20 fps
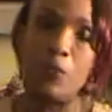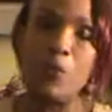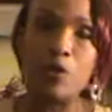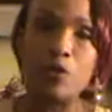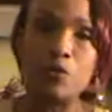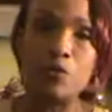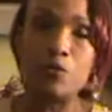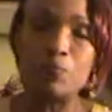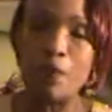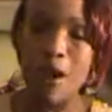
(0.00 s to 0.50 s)

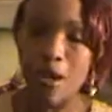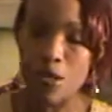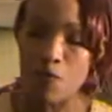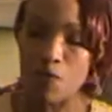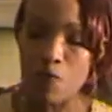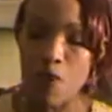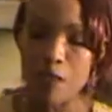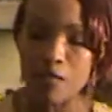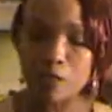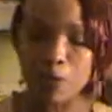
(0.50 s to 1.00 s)
When you buy your
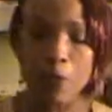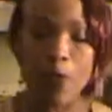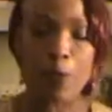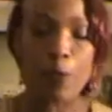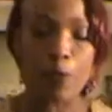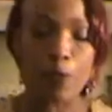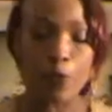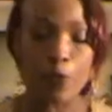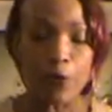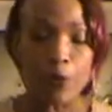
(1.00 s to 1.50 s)
rice
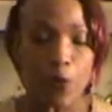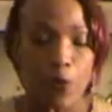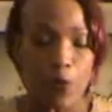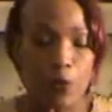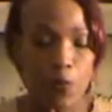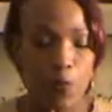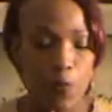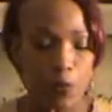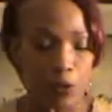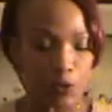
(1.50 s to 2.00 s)
paper,
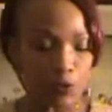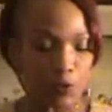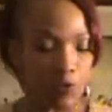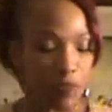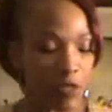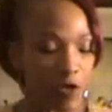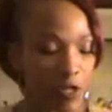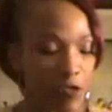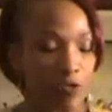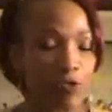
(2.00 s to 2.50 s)
you want to
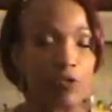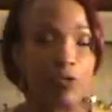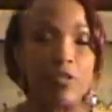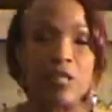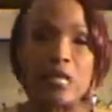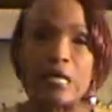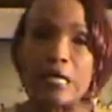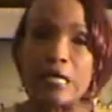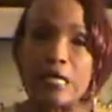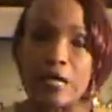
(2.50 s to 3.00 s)
read
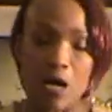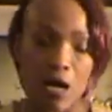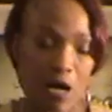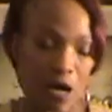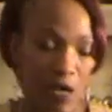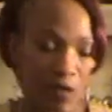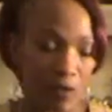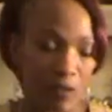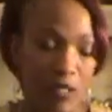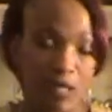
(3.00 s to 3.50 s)

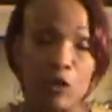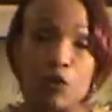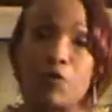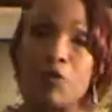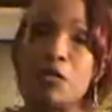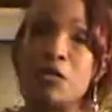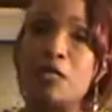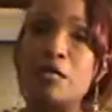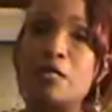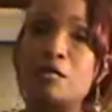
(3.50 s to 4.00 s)
the
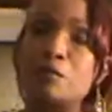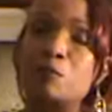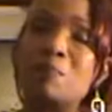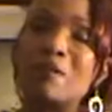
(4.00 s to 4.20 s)
ingredients,